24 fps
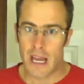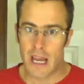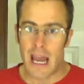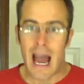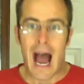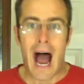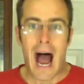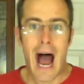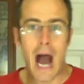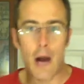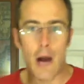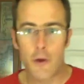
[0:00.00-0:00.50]

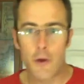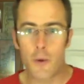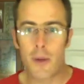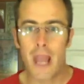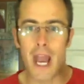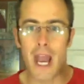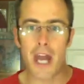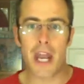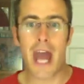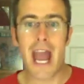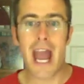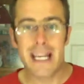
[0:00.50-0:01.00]
how you get
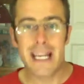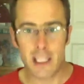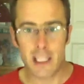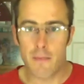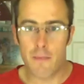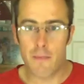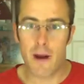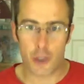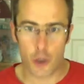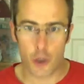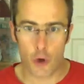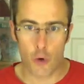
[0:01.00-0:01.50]
an
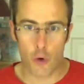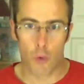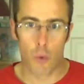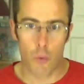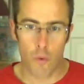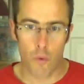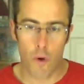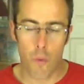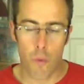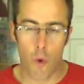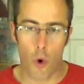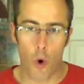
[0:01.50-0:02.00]
asymmetrical
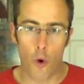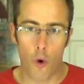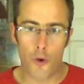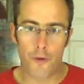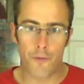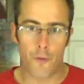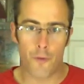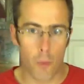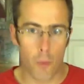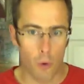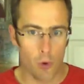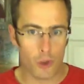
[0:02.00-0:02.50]
reward
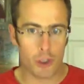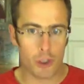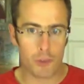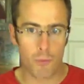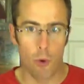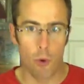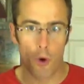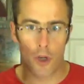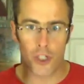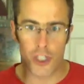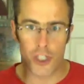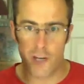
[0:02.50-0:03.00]
from all the
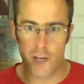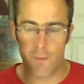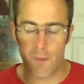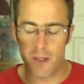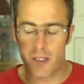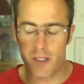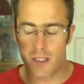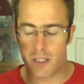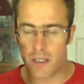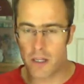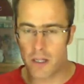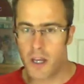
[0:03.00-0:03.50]
small
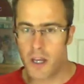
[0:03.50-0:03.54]
achievements.